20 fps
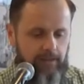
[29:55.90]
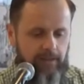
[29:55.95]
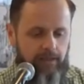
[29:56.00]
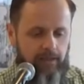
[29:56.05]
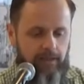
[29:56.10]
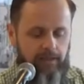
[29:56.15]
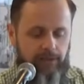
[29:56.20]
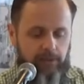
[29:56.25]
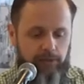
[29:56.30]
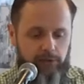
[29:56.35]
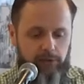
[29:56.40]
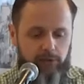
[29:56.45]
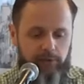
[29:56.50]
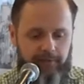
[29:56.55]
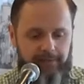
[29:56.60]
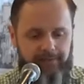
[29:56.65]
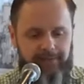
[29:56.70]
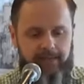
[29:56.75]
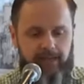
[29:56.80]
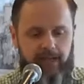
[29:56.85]
and then during
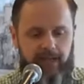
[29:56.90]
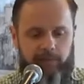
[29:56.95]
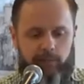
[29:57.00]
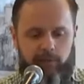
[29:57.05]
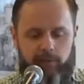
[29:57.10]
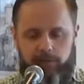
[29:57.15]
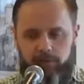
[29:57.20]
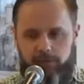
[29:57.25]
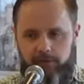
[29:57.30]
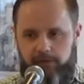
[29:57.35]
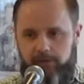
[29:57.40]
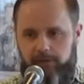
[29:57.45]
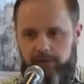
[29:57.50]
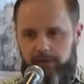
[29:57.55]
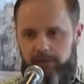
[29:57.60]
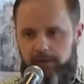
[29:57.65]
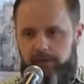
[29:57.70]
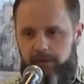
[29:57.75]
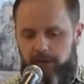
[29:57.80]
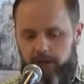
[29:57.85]
that time you're going to
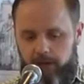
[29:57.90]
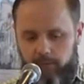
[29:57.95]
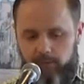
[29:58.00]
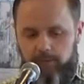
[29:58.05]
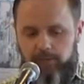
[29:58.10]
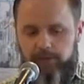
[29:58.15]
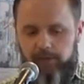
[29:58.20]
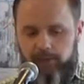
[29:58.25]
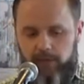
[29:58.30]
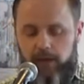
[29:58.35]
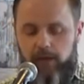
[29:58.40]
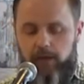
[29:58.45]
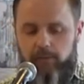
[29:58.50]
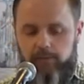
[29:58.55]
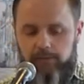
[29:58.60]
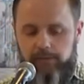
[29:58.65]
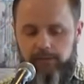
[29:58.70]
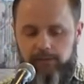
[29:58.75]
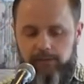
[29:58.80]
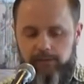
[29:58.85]
think out,
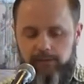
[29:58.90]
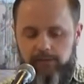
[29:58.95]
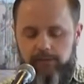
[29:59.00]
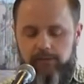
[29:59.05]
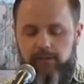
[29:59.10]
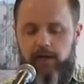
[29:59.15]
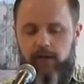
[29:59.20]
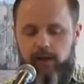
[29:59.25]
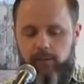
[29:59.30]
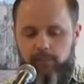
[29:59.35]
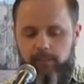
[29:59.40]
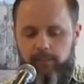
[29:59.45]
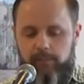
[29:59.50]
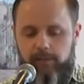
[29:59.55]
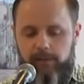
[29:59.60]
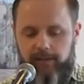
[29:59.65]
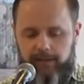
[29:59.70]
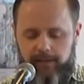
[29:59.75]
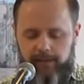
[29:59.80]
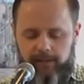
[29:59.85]
out, up
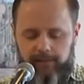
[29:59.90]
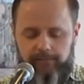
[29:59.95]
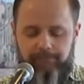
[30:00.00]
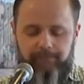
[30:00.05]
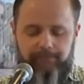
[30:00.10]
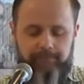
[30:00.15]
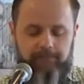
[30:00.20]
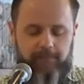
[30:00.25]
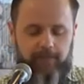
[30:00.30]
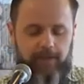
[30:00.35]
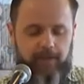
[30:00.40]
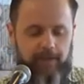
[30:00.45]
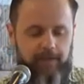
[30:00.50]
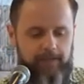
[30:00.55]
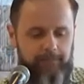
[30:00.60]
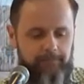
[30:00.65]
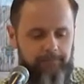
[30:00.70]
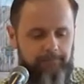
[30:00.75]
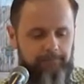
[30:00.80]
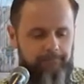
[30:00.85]
and in,
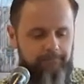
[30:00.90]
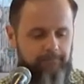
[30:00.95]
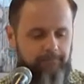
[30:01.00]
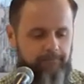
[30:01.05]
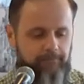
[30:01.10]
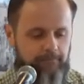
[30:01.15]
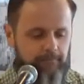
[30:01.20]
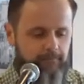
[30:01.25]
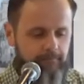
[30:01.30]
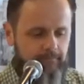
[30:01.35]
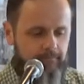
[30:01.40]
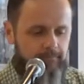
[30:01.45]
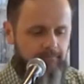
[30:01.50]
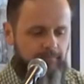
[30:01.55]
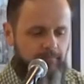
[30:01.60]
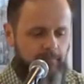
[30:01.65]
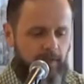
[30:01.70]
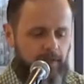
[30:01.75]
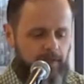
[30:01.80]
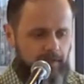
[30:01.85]
um,
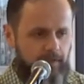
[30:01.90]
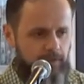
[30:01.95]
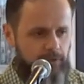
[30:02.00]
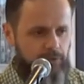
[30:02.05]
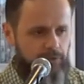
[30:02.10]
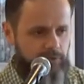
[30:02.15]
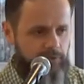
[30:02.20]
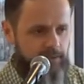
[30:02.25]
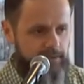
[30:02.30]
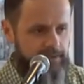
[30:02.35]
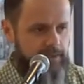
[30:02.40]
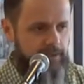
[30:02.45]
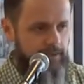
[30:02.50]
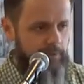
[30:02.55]
and then during that time